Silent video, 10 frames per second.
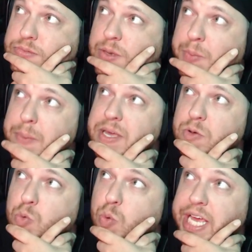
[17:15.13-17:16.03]
Maybe
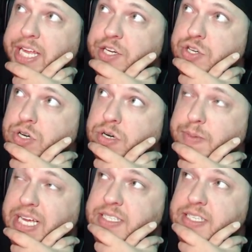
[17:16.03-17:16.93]
a ranger,
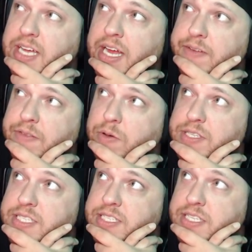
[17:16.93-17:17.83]
because even though
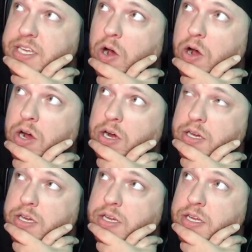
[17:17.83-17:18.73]
it's a
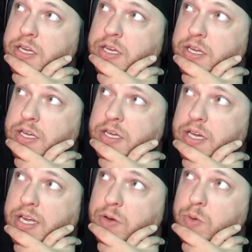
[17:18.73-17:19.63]
Seahawk,
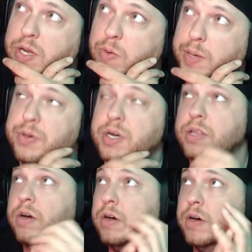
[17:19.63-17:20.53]
I don't really want to put
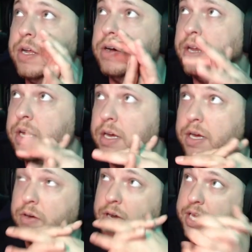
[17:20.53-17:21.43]
it
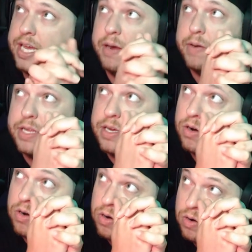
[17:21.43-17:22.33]
on a character
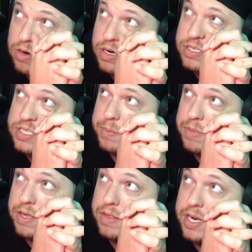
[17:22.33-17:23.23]
or
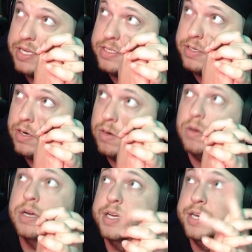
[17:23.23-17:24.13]
something that is, you
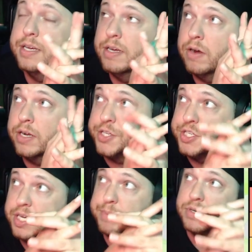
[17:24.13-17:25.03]
know, on a
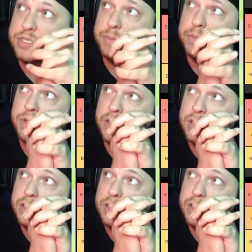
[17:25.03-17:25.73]
ship or something.